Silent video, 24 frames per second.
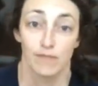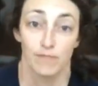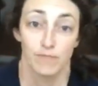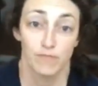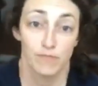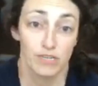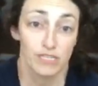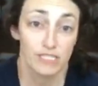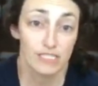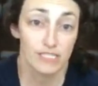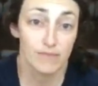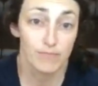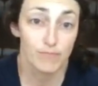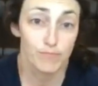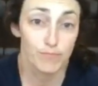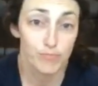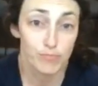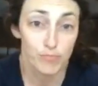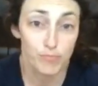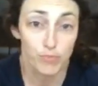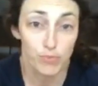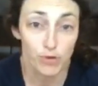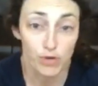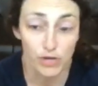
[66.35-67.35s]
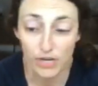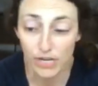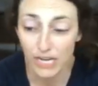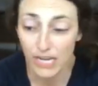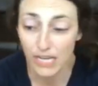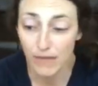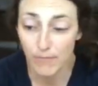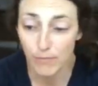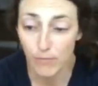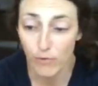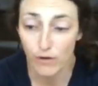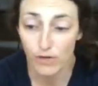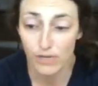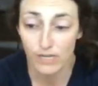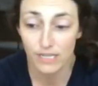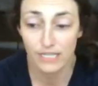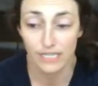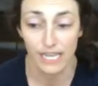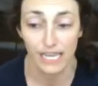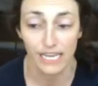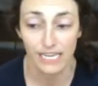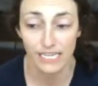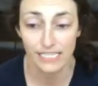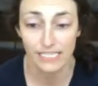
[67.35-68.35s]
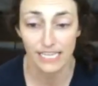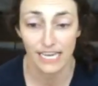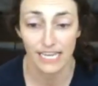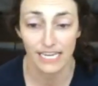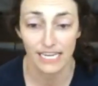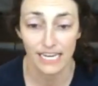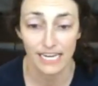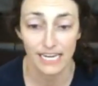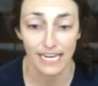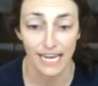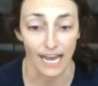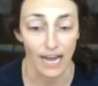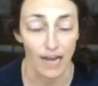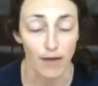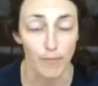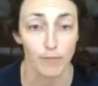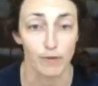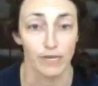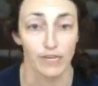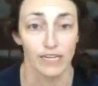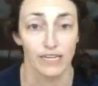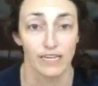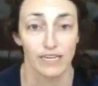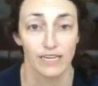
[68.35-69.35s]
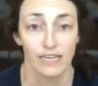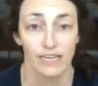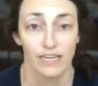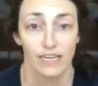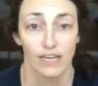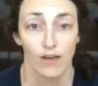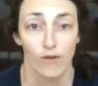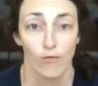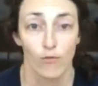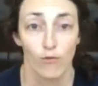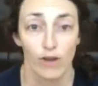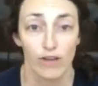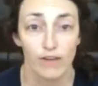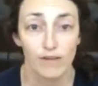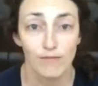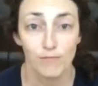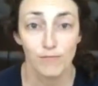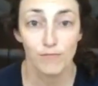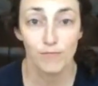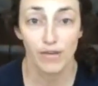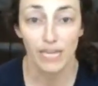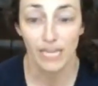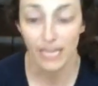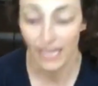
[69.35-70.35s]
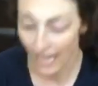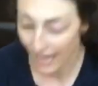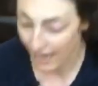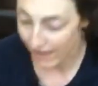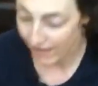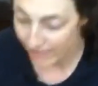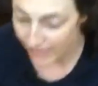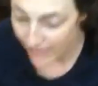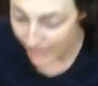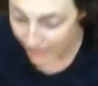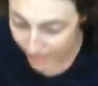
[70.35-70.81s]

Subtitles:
There's some pretty important things that need to happen. One, we carry